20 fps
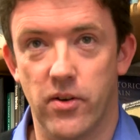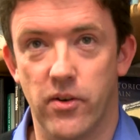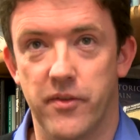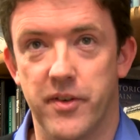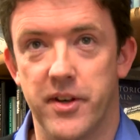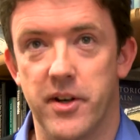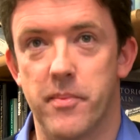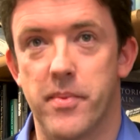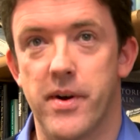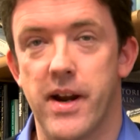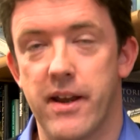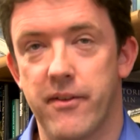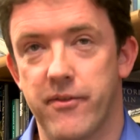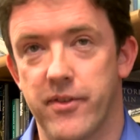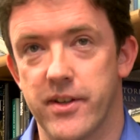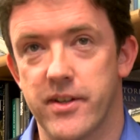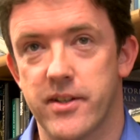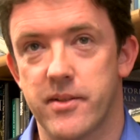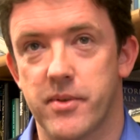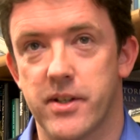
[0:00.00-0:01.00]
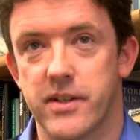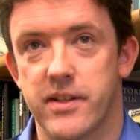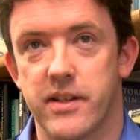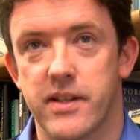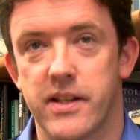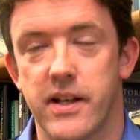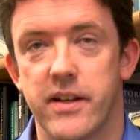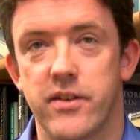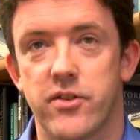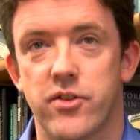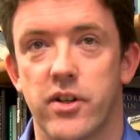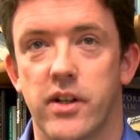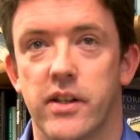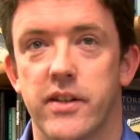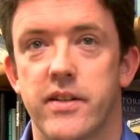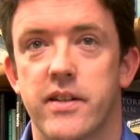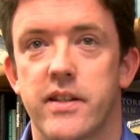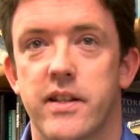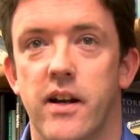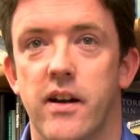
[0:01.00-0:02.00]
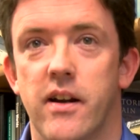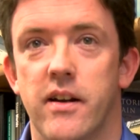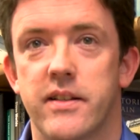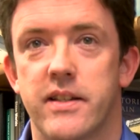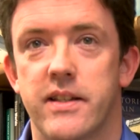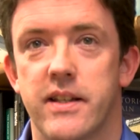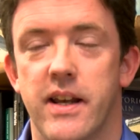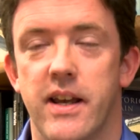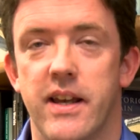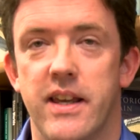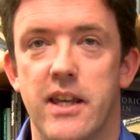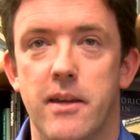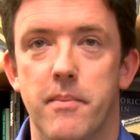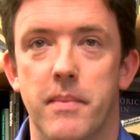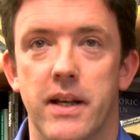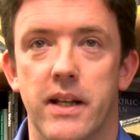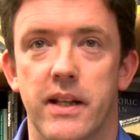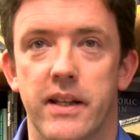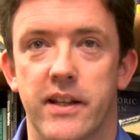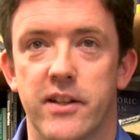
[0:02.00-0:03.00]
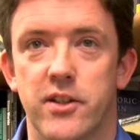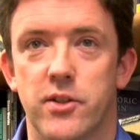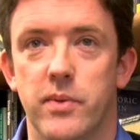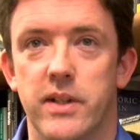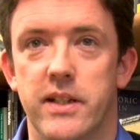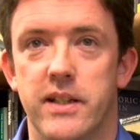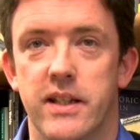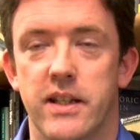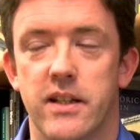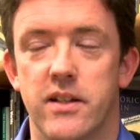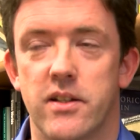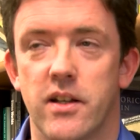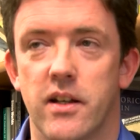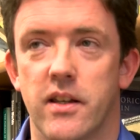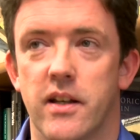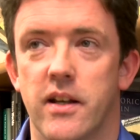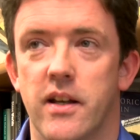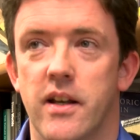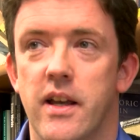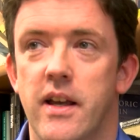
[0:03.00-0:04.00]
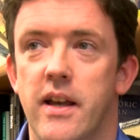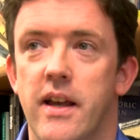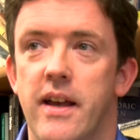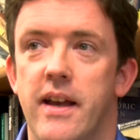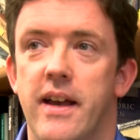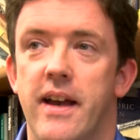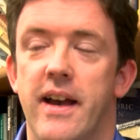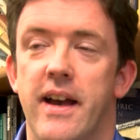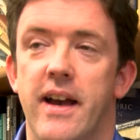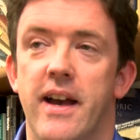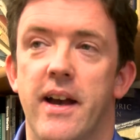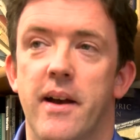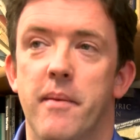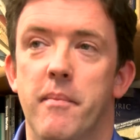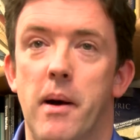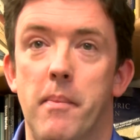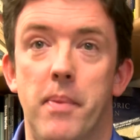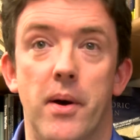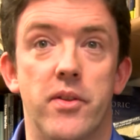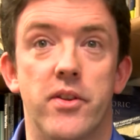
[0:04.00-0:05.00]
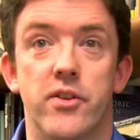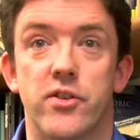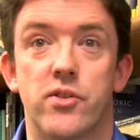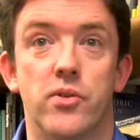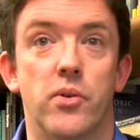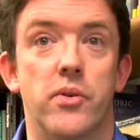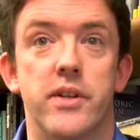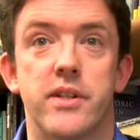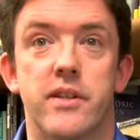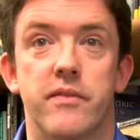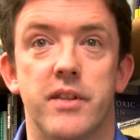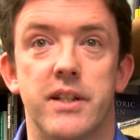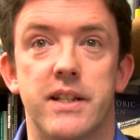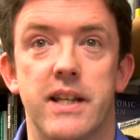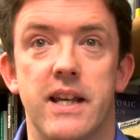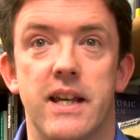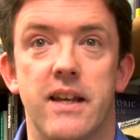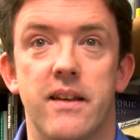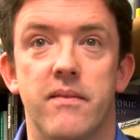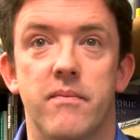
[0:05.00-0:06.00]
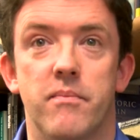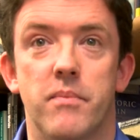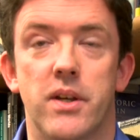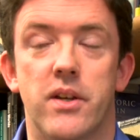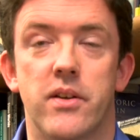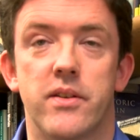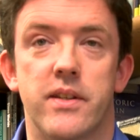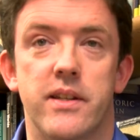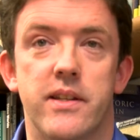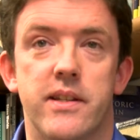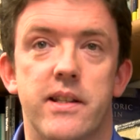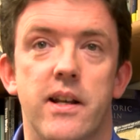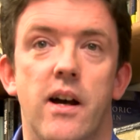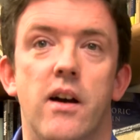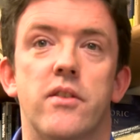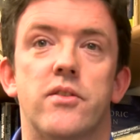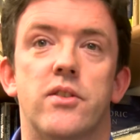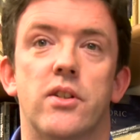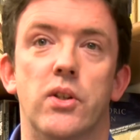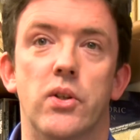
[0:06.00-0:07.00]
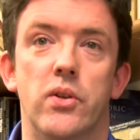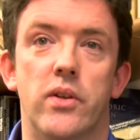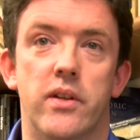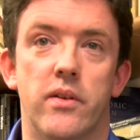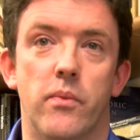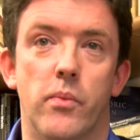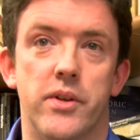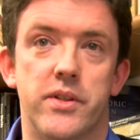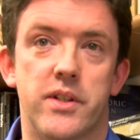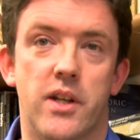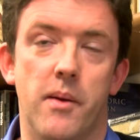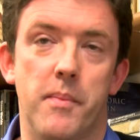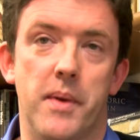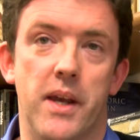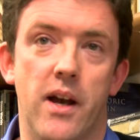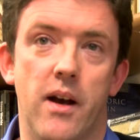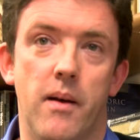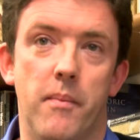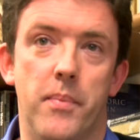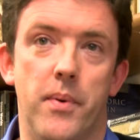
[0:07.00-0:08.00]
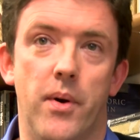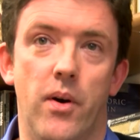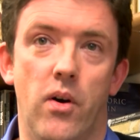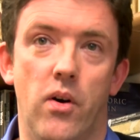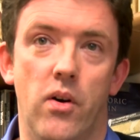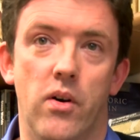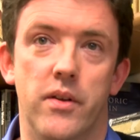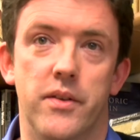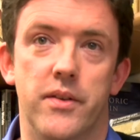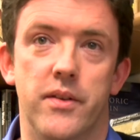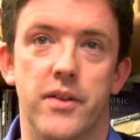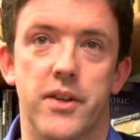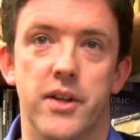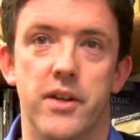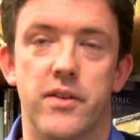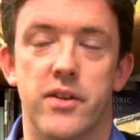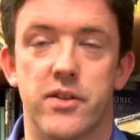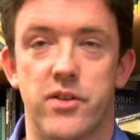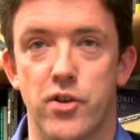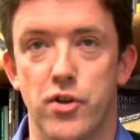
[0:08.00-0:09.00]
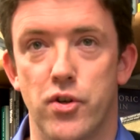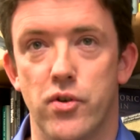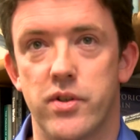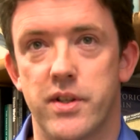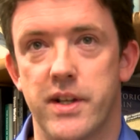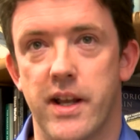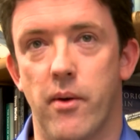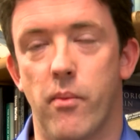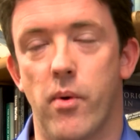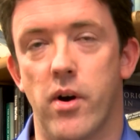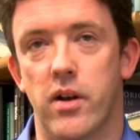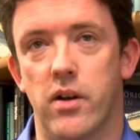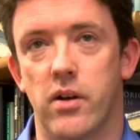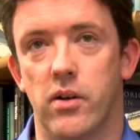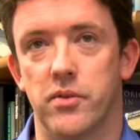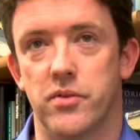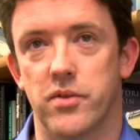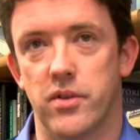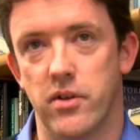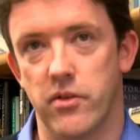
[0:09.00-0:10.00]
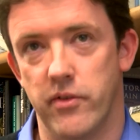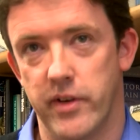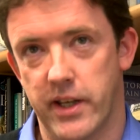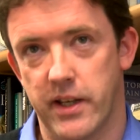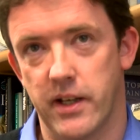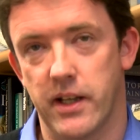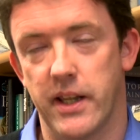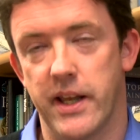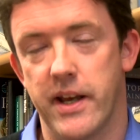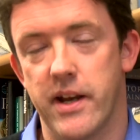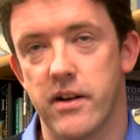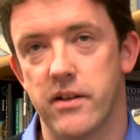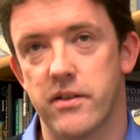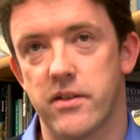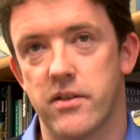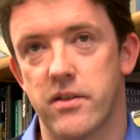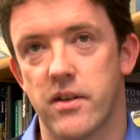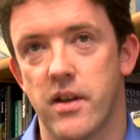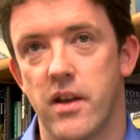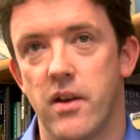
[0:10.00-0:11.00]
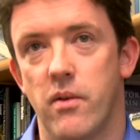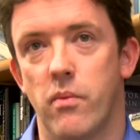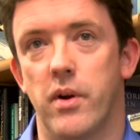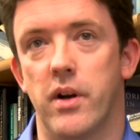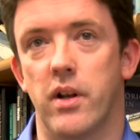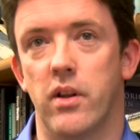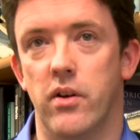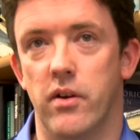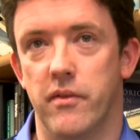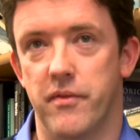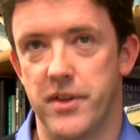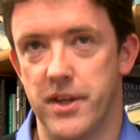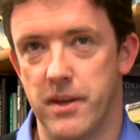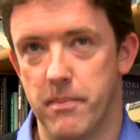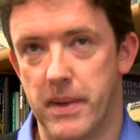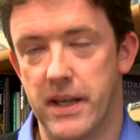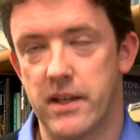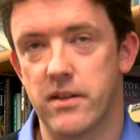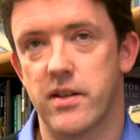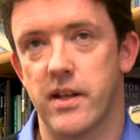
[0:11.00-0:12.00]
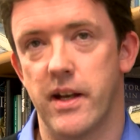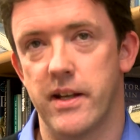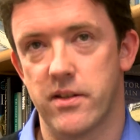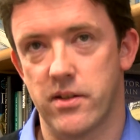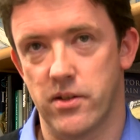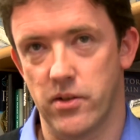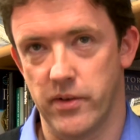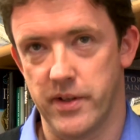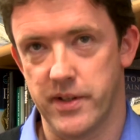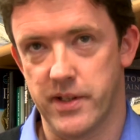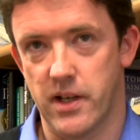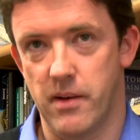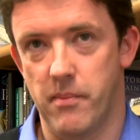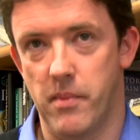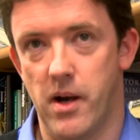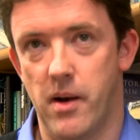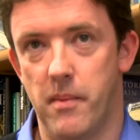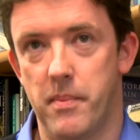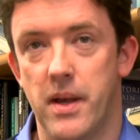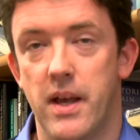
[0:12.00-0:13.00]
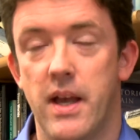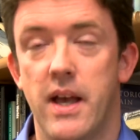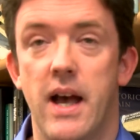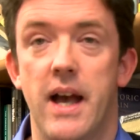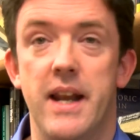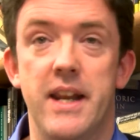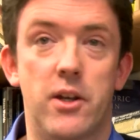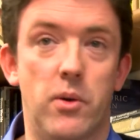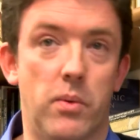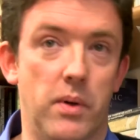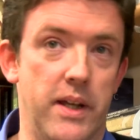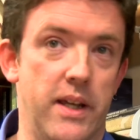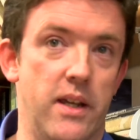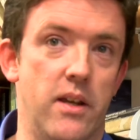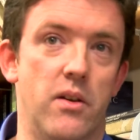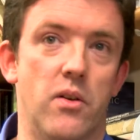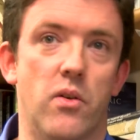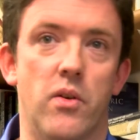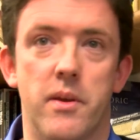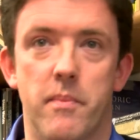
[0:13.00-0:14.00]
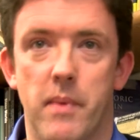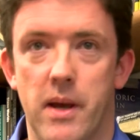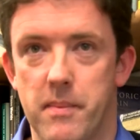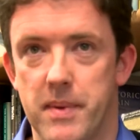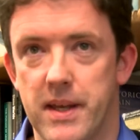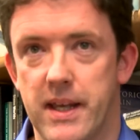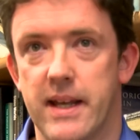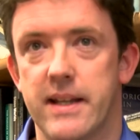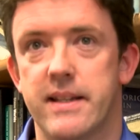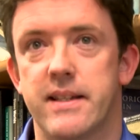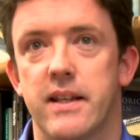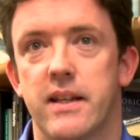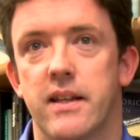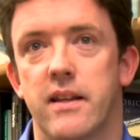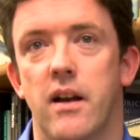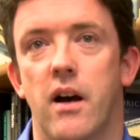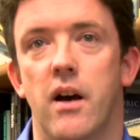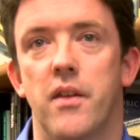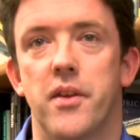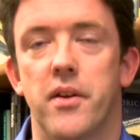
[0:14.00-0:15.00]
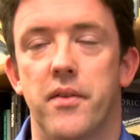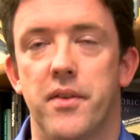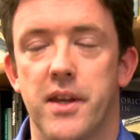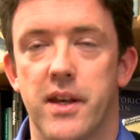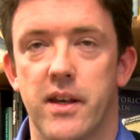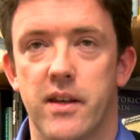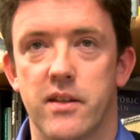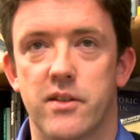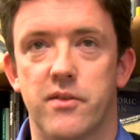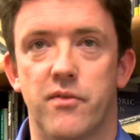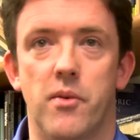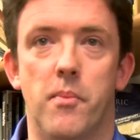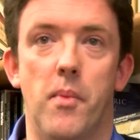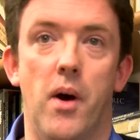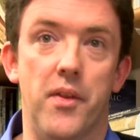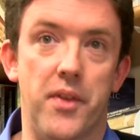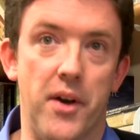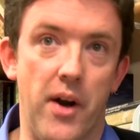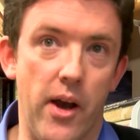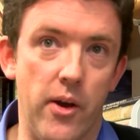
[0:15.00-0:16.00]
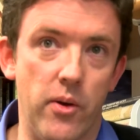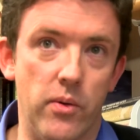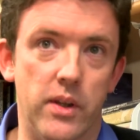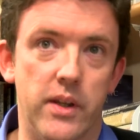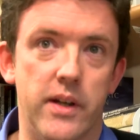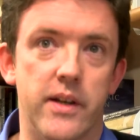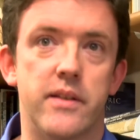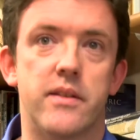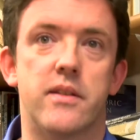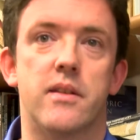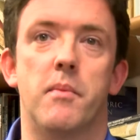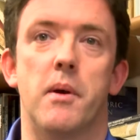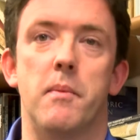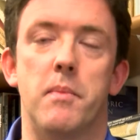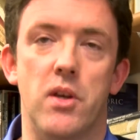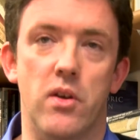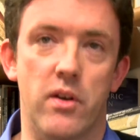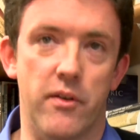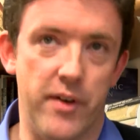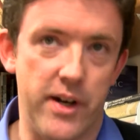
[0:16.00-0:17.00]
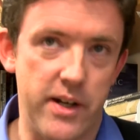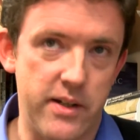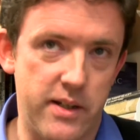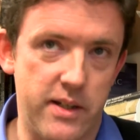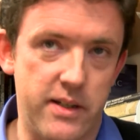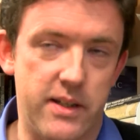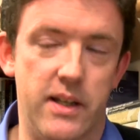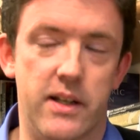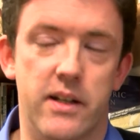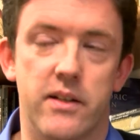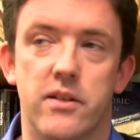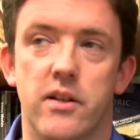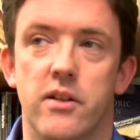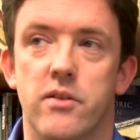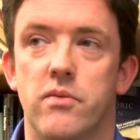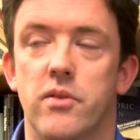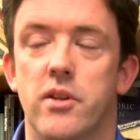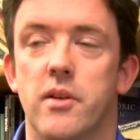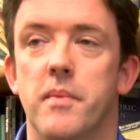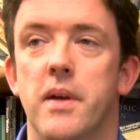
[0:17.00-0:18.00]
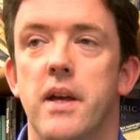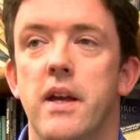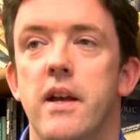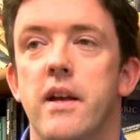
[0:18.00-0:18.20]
over your breakfast, because the science journalists start emailing and tweeting each other about the stories of the day, because they start to look at what's coming up on the, there's a news network called Eureka Alerts, where a lot of the big science stories come up. And equally, you know, they might be getting other things from other outlets, there might be universities getting in touch with them.